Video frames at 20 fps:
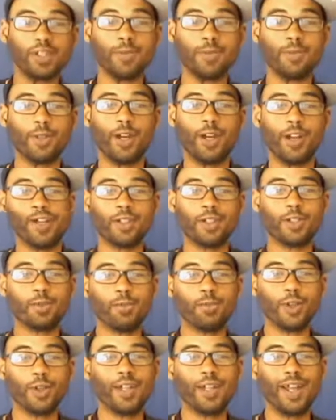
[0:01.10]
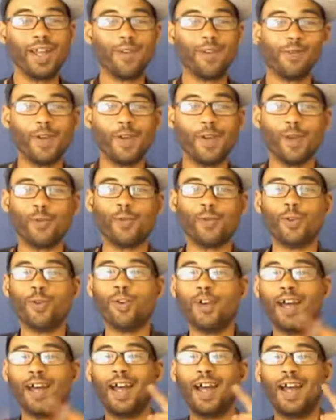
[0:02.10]
What's up, y'all? It's your boy Niner
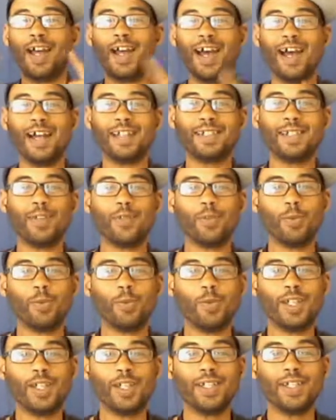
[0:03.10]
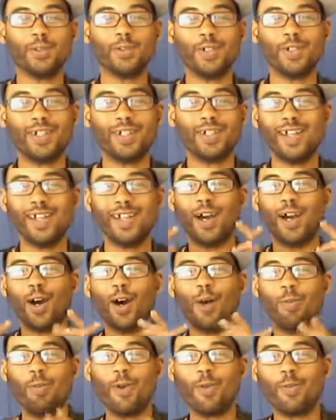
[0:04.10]
Faithful. How's everybody doing?
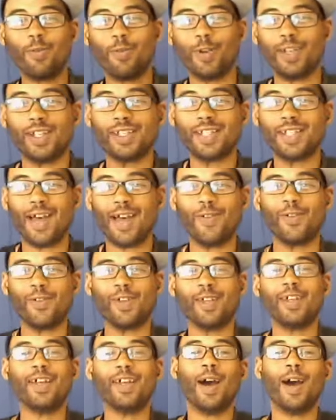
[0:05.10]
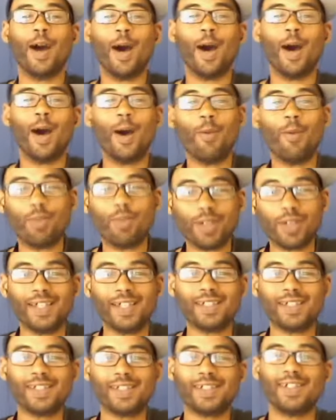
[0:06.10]
Hope everyone is having a
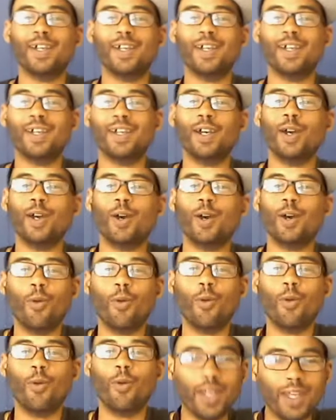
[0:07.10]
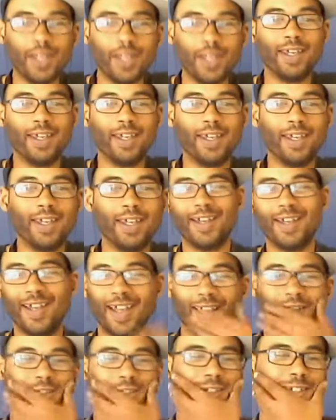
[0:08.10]
blessed week.
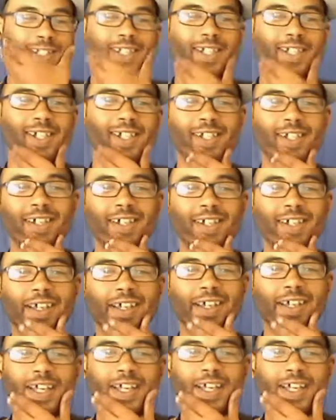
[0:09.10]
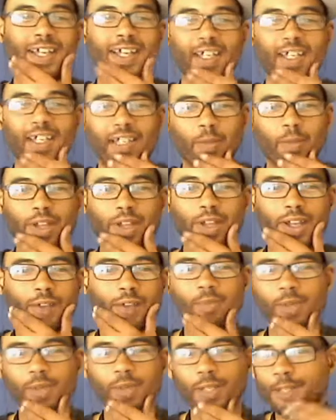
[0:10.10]
As you see, the playoff
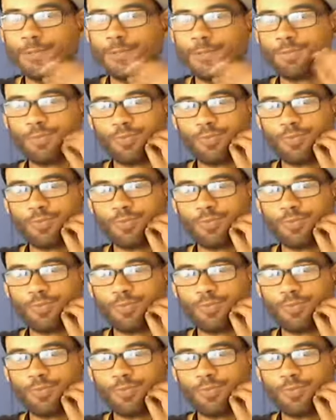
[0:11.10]
beard